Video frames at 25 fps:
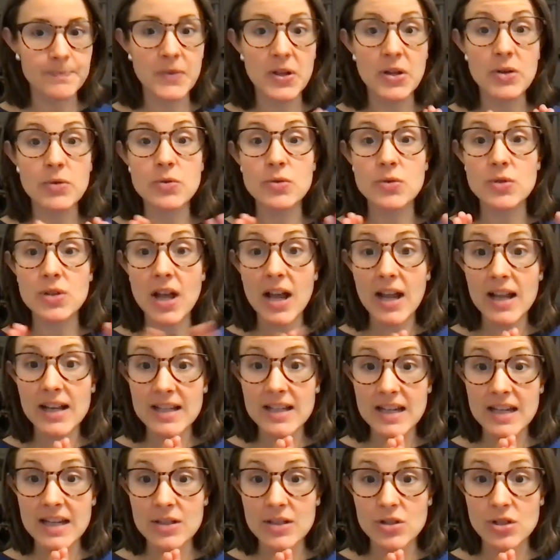You do not
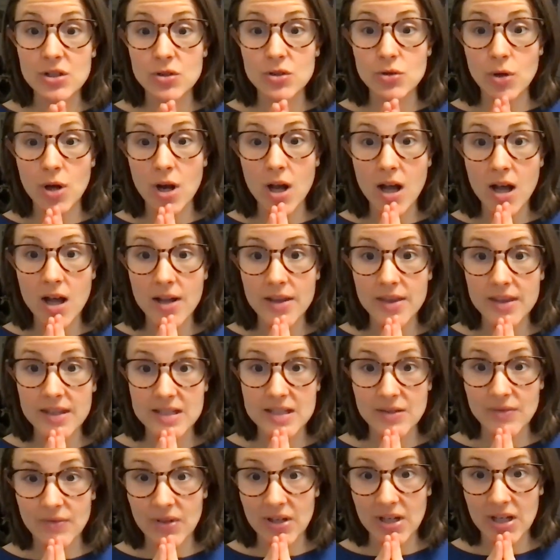need to draw on
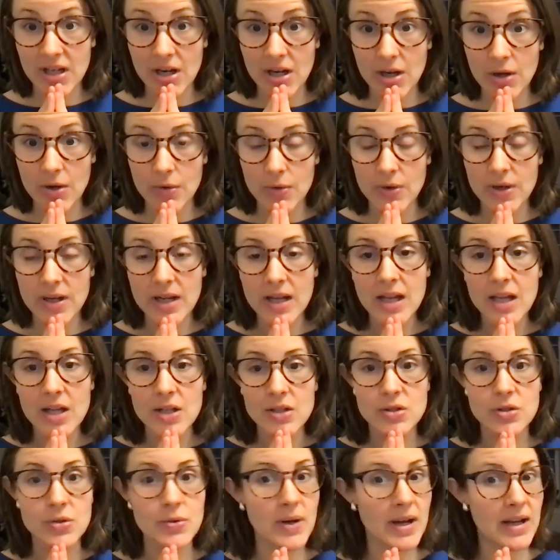this video
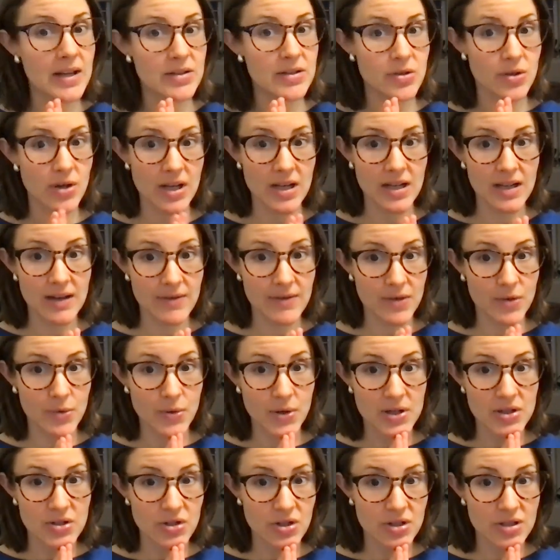to answer any of the
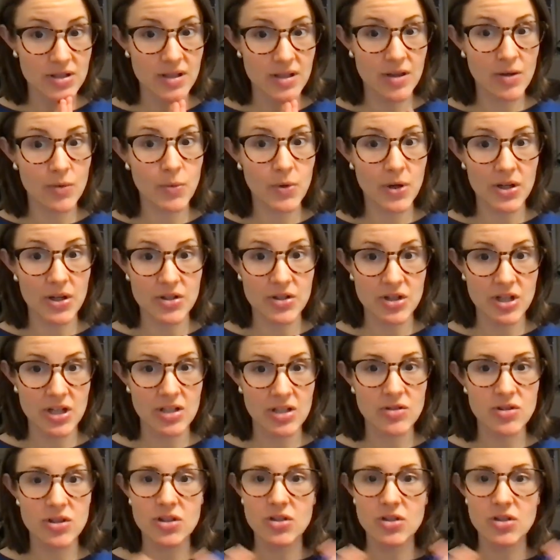questions on the worksheet.